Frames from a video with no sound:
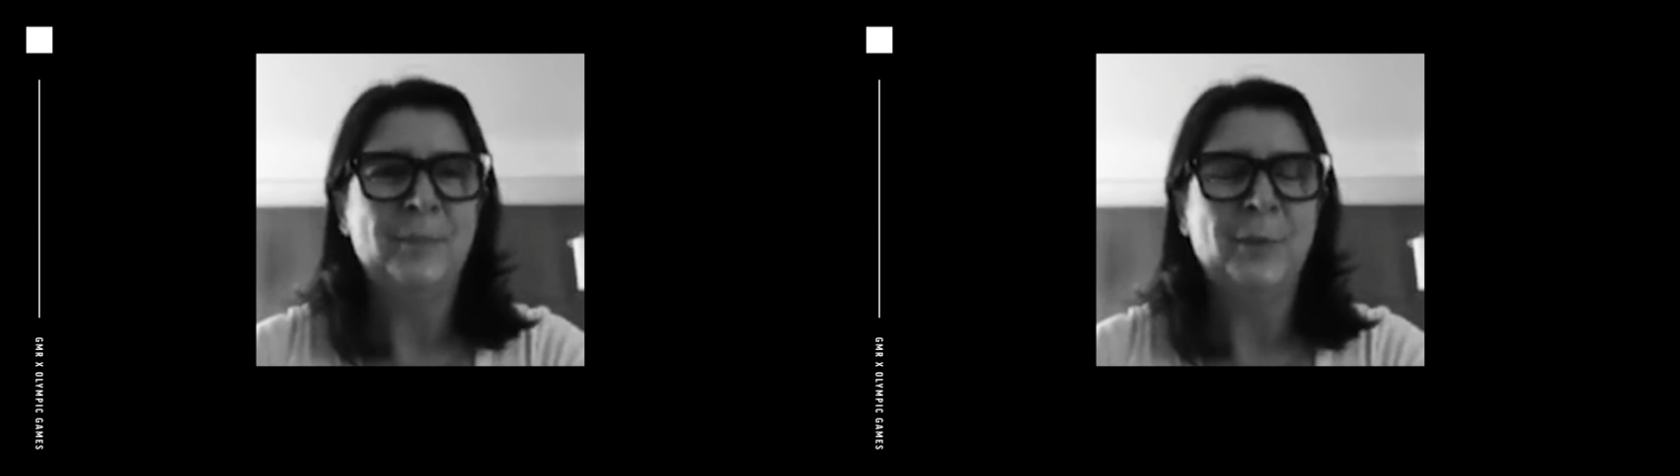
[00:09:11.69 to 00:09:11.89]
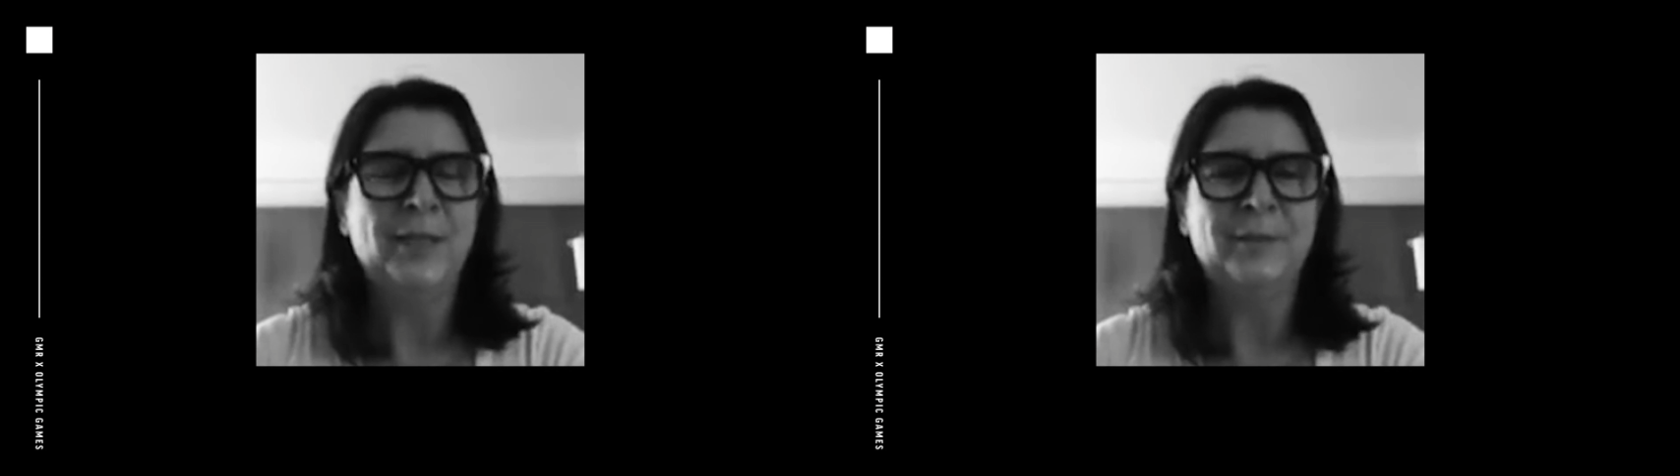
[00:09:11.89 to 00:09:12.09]

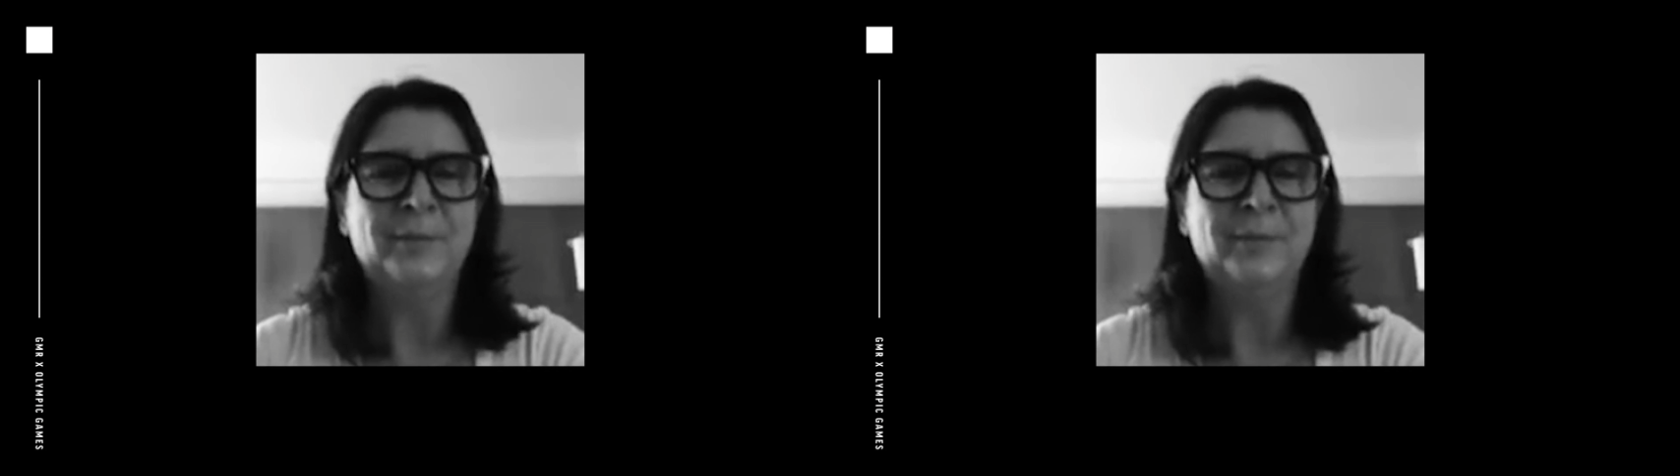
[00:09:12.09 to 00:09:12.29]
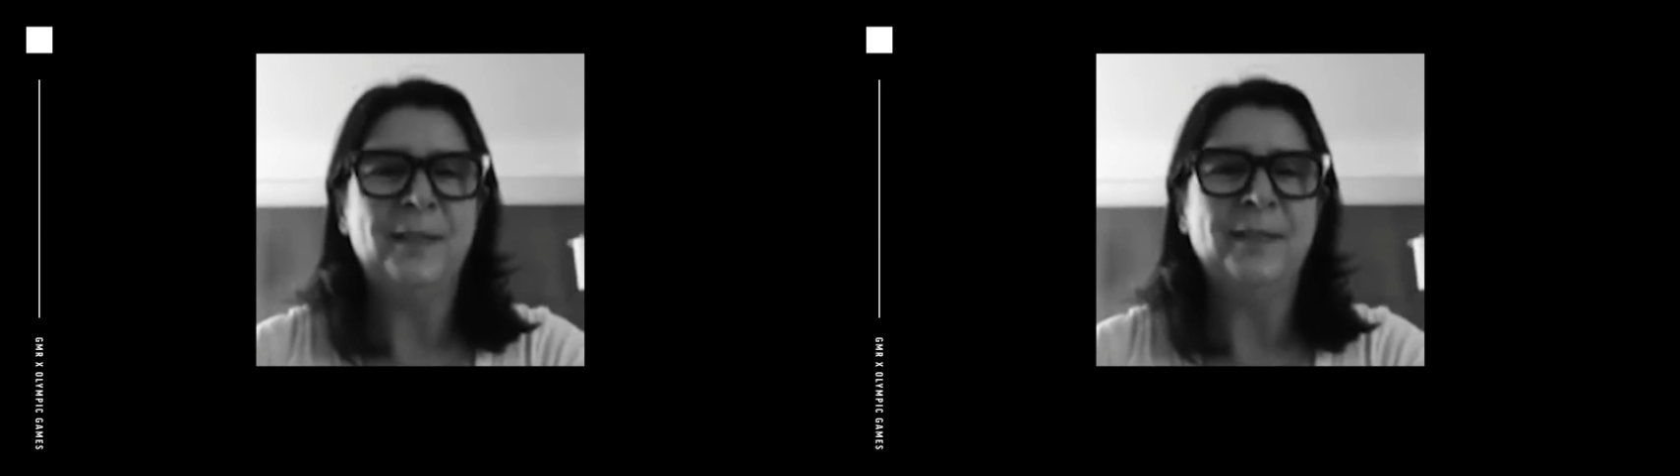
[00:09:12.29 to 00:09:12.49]
brings
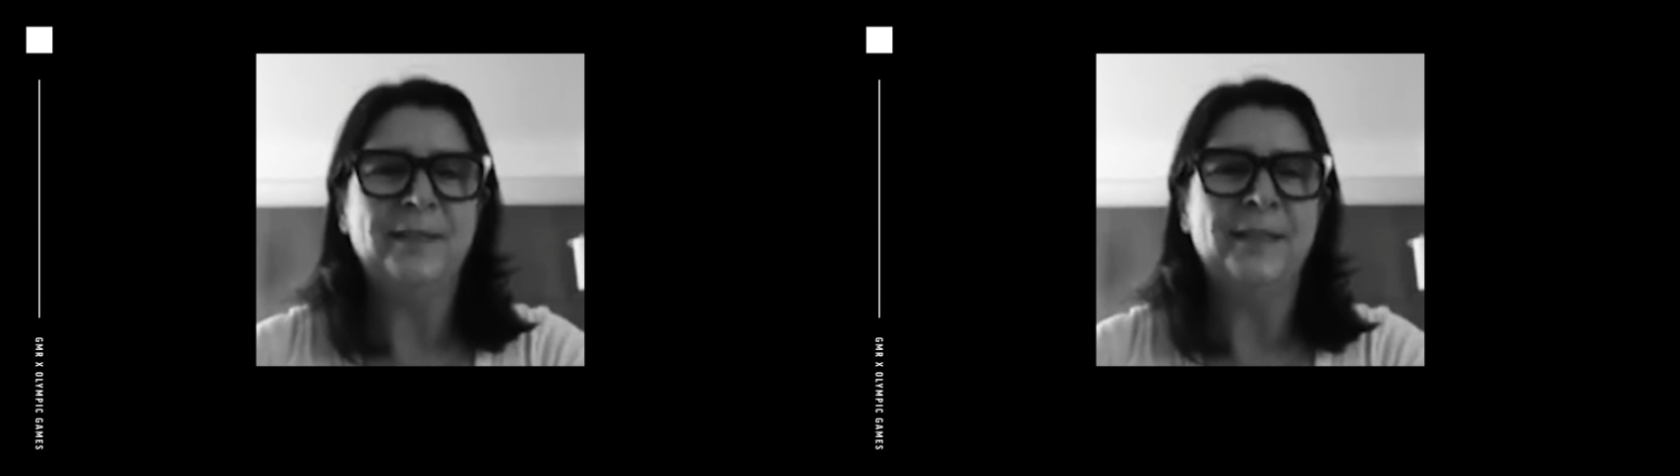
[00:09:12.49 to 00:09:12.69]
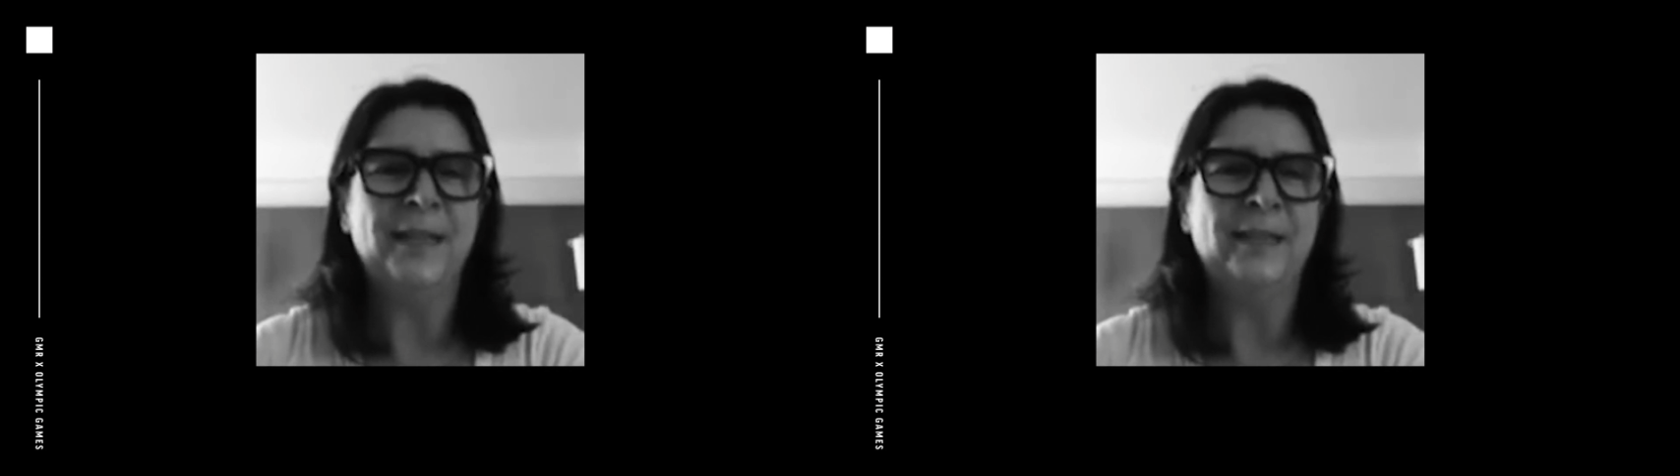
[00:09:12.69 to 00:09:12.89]
France
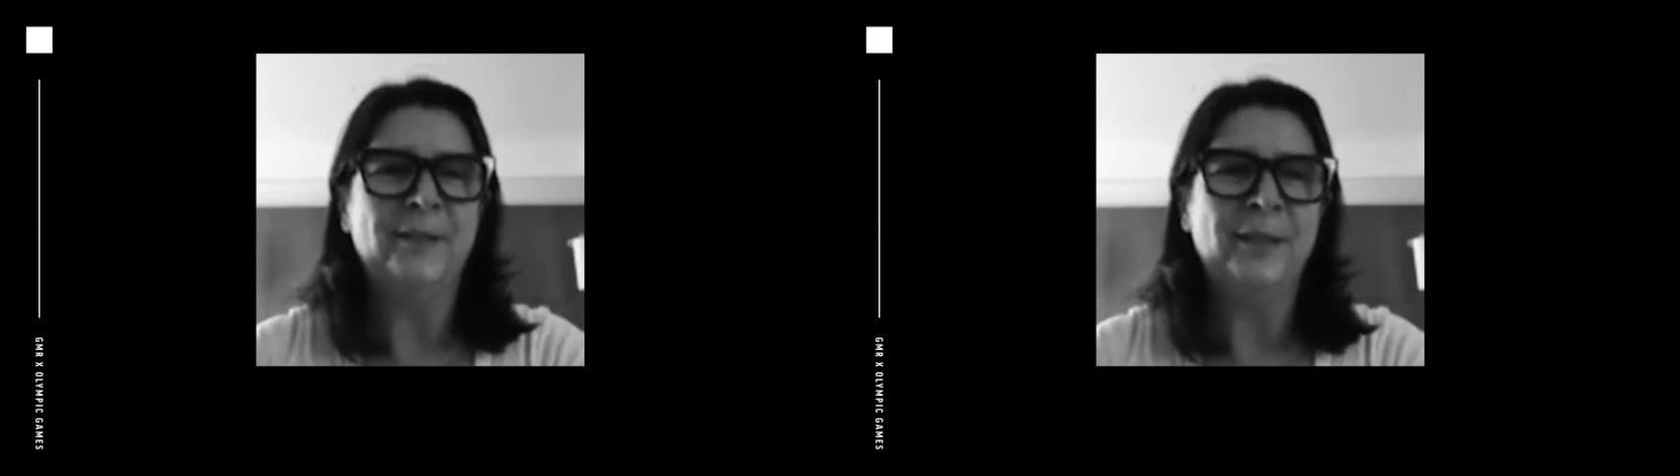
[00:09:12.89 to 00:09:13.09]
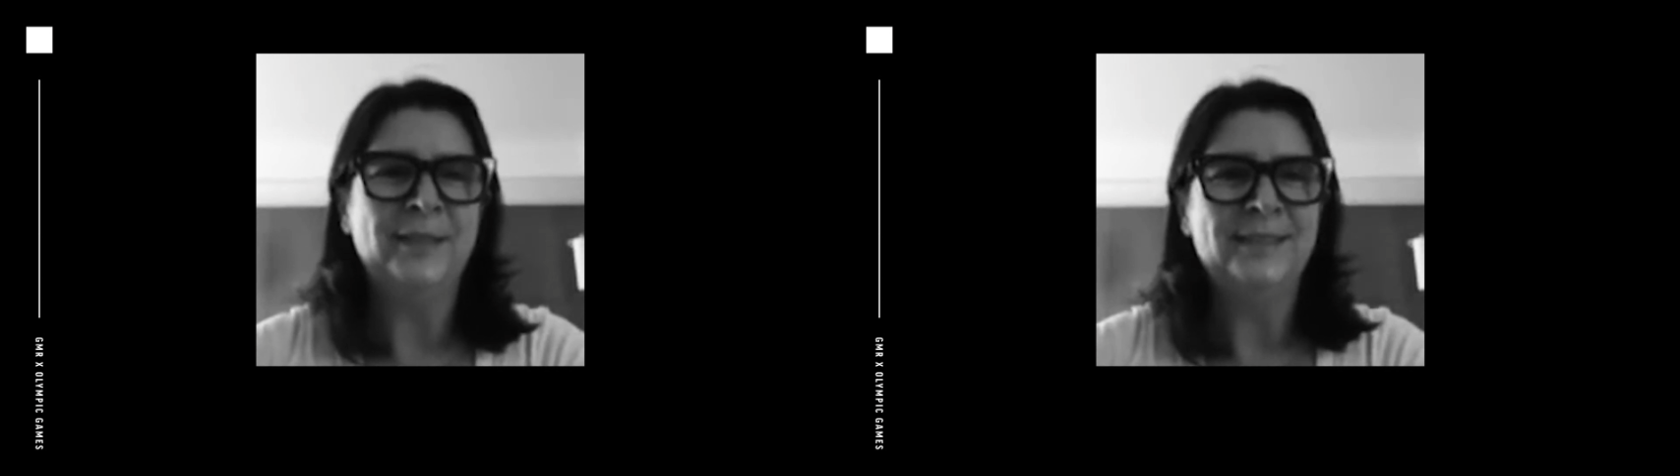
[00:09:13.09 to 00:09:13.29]
together.